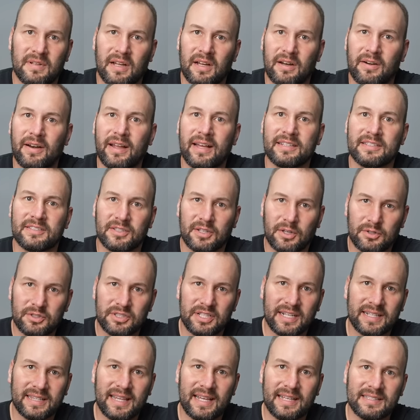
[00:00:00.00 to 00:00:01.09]
All right, so go
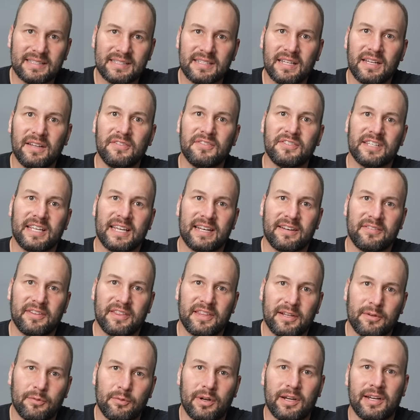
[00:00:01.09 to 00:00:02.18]
check that stuff to get
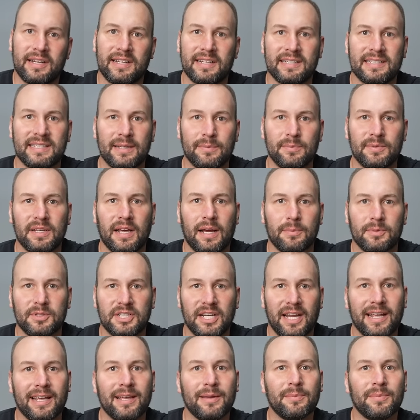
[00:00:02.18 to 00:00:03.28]
everything running in tip-top
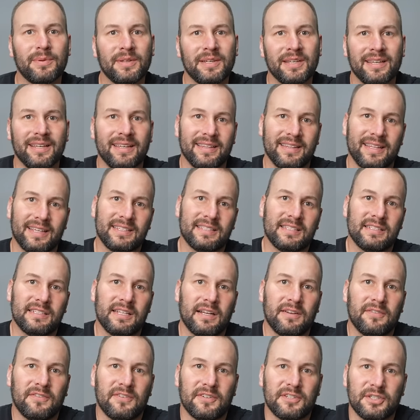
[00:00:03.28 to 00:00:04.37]
shape. Thanks a
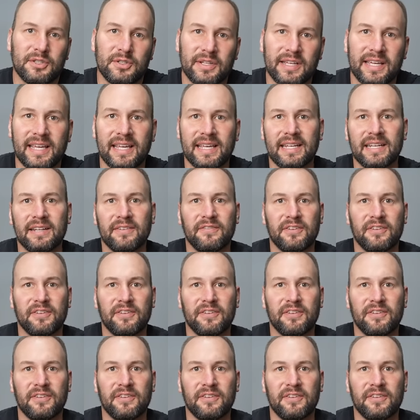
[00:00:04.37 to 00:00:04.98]
ton for tuning in.